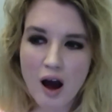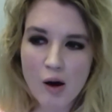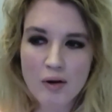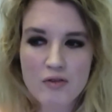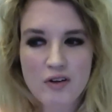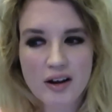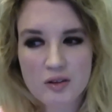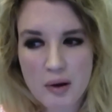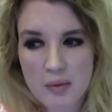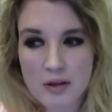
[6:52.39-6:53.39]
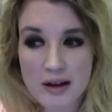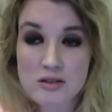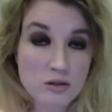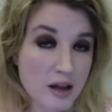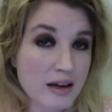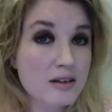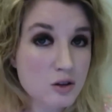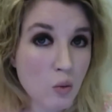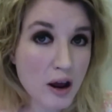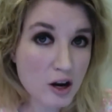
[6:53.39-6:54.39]
about the fact that maybe that that is
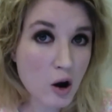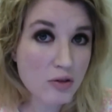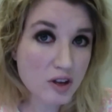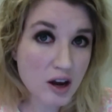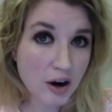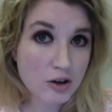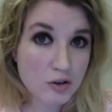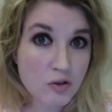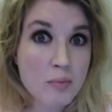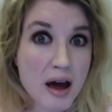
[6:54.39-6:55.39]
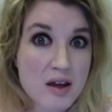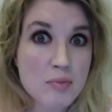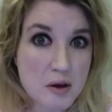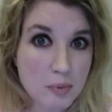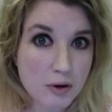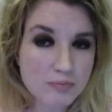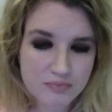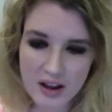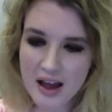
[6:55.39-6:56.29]
the way to go with the character for many people?